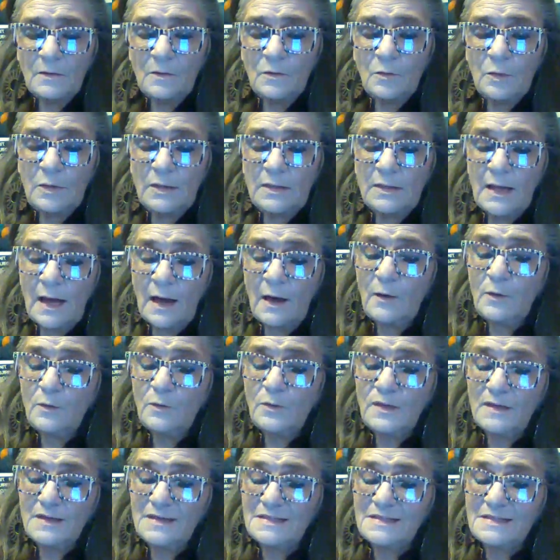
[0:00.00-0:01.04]
we know
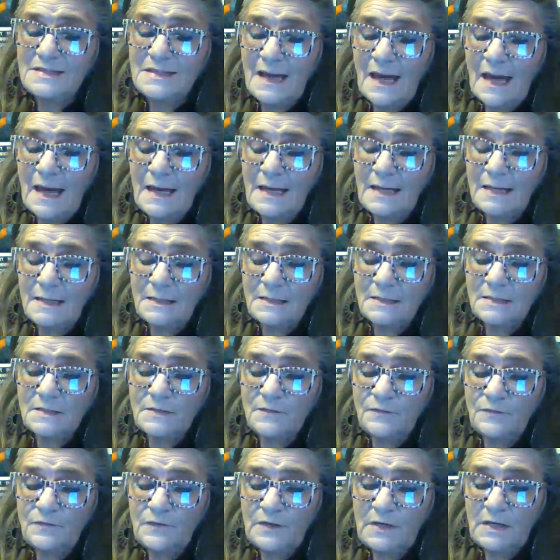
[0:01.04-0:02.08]
the day is
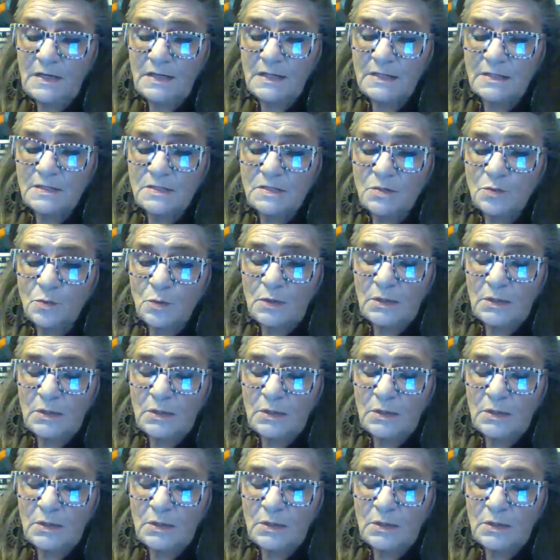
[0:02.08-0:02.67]
fixed.